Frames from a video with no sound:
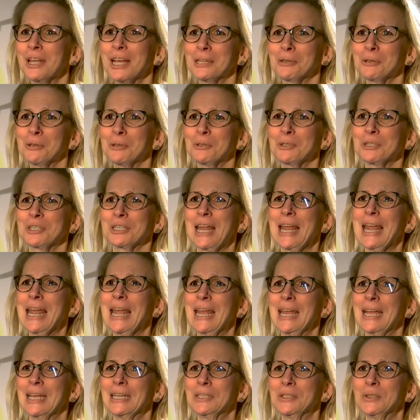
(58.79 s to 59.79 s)
letters,
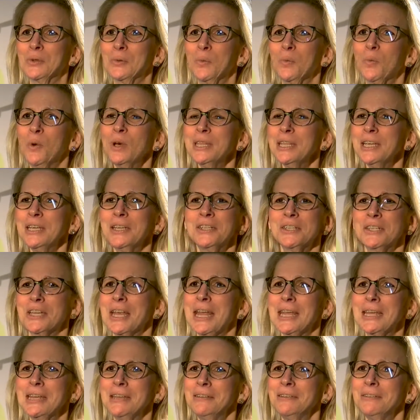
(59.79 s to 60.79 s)
and what they
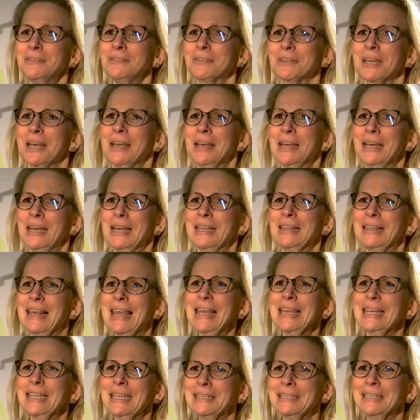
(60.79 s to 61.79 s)
say is
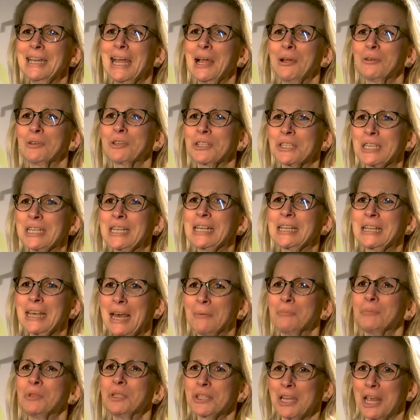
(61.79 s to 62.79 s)
they can now see
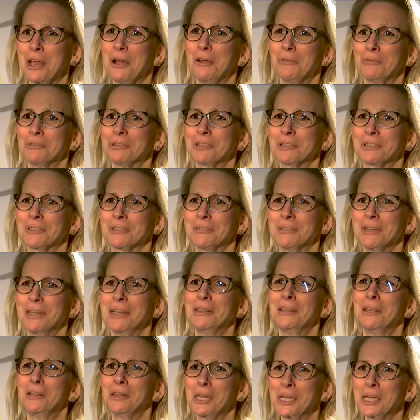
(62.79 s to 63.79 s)
themselves in the